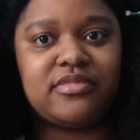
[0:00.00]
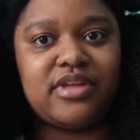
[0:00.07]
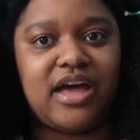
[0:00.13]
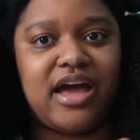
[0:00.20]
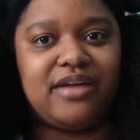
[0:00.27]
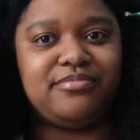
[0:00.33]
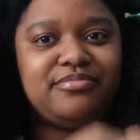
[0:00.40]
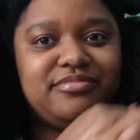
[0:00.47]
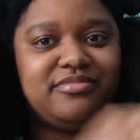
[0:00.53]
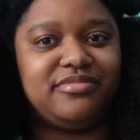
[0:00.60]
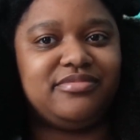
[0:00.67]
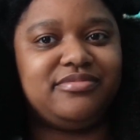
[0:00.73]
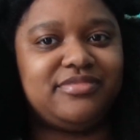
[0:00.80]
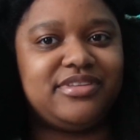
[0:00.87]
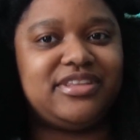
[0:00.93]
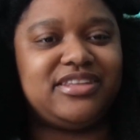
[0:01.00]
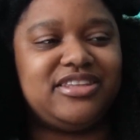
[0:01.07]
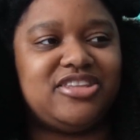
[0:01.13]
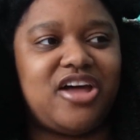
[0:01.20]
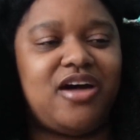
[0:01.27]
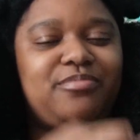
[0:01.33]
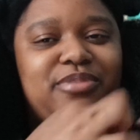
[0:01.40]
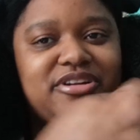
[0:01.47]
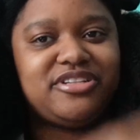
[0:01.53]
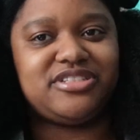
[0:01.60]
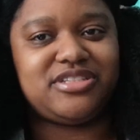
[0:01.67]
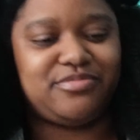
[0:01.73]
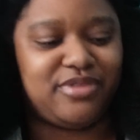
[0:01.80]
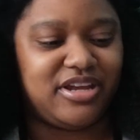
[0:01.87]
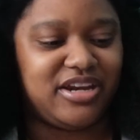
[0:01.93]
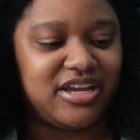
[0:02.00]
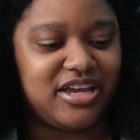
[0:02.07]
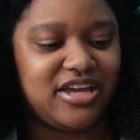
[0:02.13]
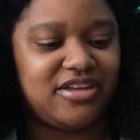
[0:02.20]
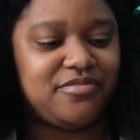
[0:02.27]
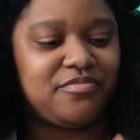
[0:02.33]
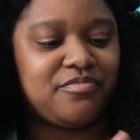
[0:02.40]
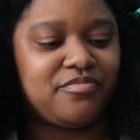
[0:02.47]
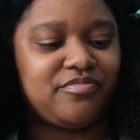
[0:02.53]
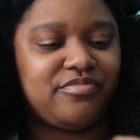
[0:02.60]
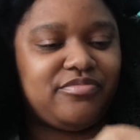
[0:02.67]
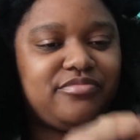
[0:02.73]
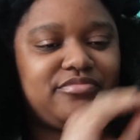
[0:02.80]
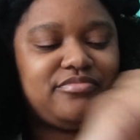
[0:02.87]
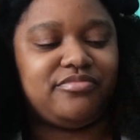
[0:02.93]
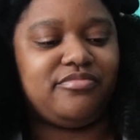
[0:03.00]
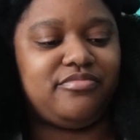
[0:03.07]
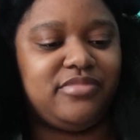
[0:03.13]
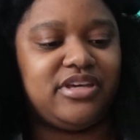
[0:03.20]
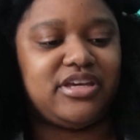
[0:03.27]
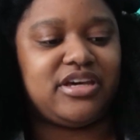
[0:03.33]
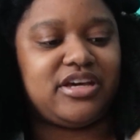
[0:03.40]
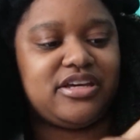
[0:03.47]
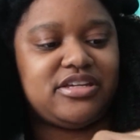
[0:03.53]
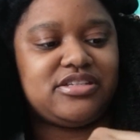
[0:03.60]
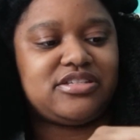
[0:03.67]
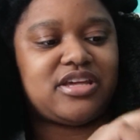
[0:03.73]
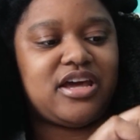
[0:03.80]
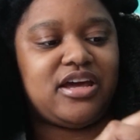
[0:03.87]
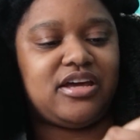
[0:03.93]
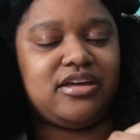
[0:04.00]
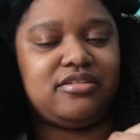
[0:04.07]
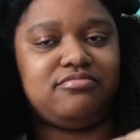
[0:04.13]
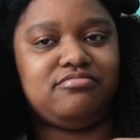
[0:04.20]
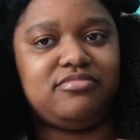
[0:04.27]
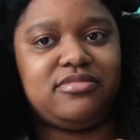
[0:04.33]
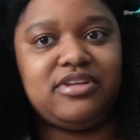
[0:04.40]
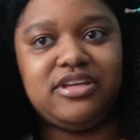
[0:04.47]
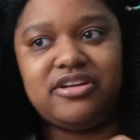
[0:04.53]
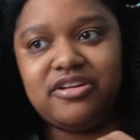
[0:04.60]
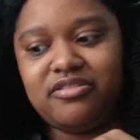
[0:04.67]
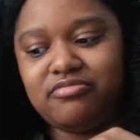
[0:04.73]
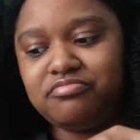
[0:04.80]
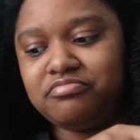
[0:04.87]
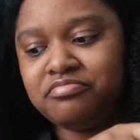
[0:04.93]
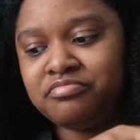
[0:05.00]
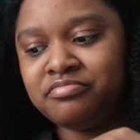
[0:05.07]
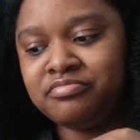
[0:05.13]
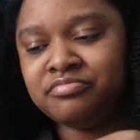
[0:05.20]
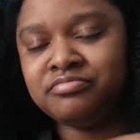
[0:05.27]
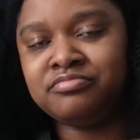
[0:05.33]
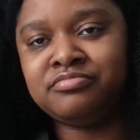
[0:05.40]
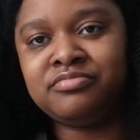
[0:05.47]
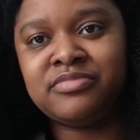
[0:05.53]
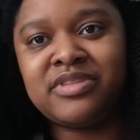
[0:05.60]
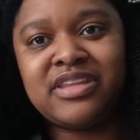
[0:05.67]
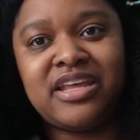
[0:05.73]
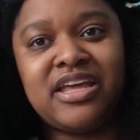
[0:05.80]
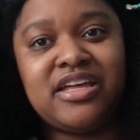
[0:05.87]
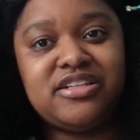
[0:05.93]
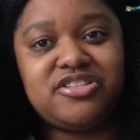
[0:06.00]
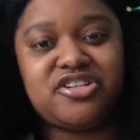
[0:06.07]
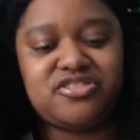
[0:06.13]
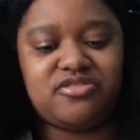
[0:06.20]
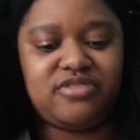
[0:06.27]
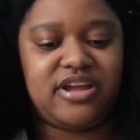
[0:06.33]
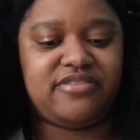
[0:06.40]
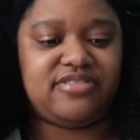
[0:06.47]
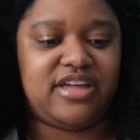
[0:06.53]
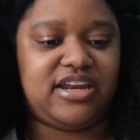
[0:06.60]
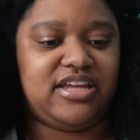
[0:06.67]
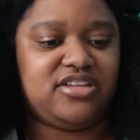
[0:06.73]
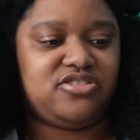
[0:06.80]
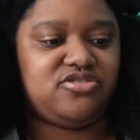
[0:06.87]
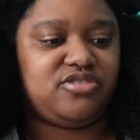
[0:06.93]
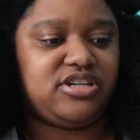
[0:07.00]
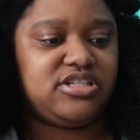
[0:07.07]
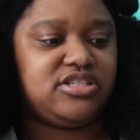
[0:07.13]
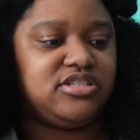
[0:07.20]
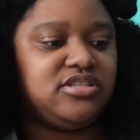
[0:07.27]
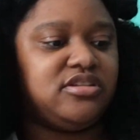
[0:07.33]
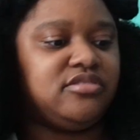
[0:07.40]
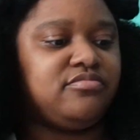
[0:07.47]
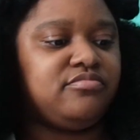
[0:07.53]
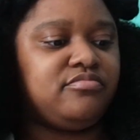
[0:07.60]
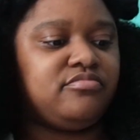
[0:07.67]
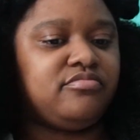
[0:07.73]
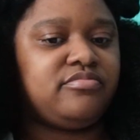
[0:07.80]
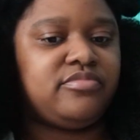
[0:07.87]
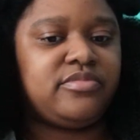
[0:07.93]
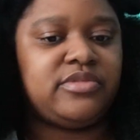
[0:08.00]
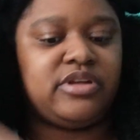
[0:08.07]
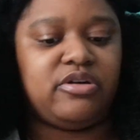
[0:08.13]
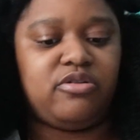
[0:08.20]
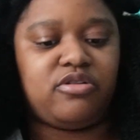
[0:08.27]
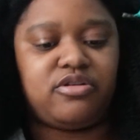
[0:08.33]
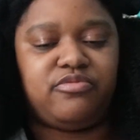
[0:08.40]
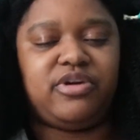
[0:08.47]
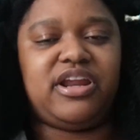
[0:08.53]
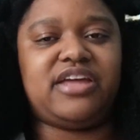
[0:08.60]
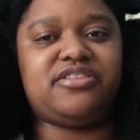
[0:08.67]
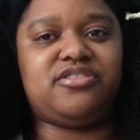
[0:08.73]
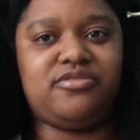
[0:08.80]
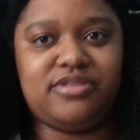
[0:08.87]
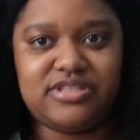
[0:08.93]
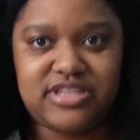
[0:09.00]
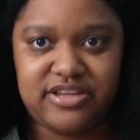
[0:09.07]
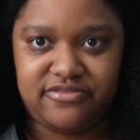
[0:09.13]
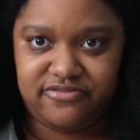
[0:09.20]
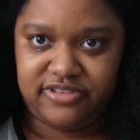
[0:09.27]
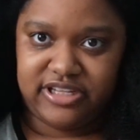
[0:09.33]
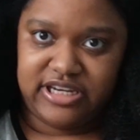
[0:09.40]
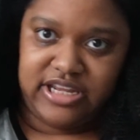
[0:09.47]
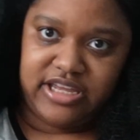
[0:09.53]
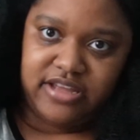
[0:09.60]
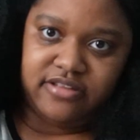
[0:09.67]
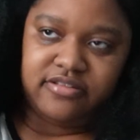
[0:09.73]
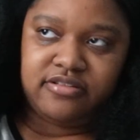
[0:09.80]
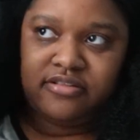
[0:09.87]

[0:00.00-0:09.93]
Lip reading: I'm not participating in because I, you know, just don't have that interest. Or when I do, it's like fleeting.